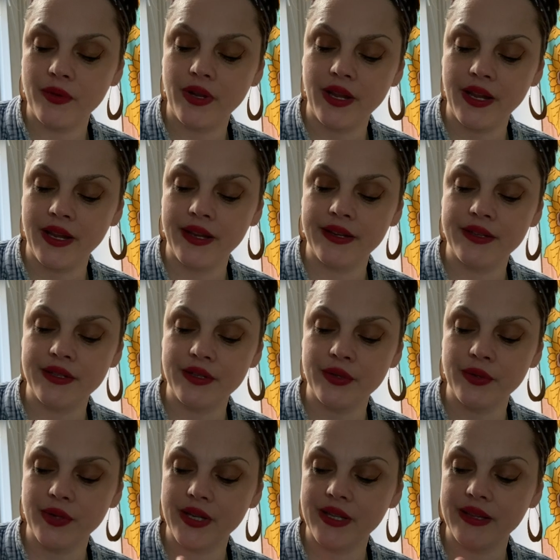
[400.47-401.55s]
and you're
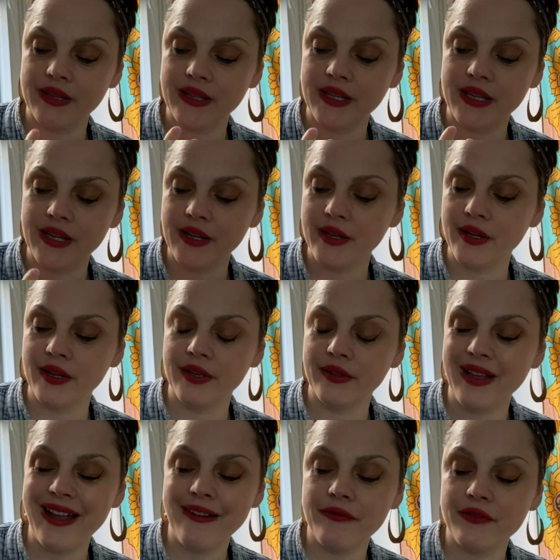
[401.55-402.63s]
in the uh,
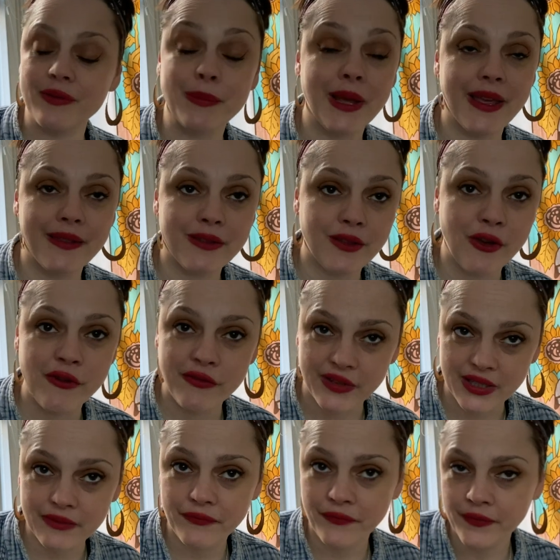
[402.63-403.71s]
aftermath of
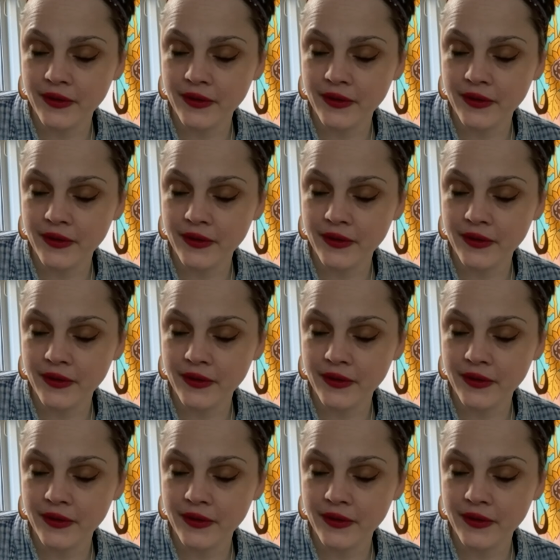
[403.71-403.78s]
it.